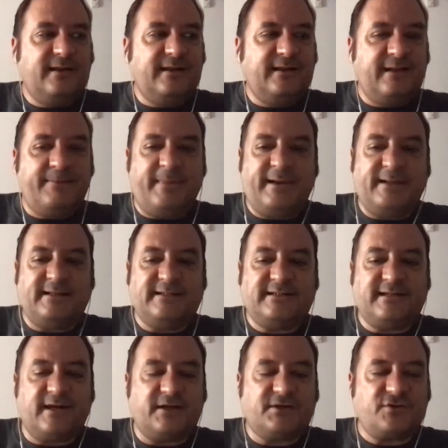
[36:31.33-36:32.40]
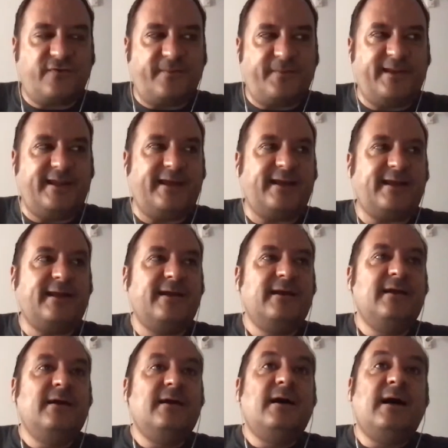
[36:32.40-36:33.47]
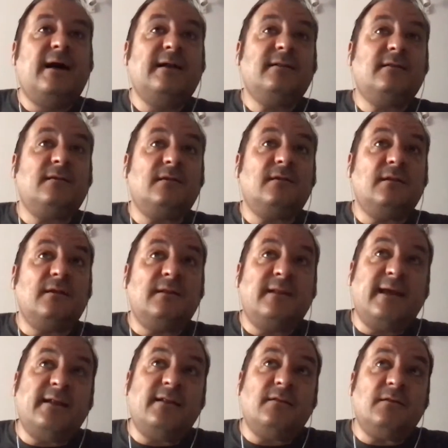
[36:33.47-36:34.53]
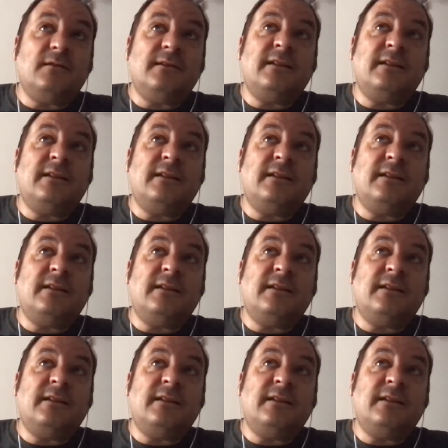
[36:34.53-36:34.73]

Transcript: The Man in Search of a Meaning. And then,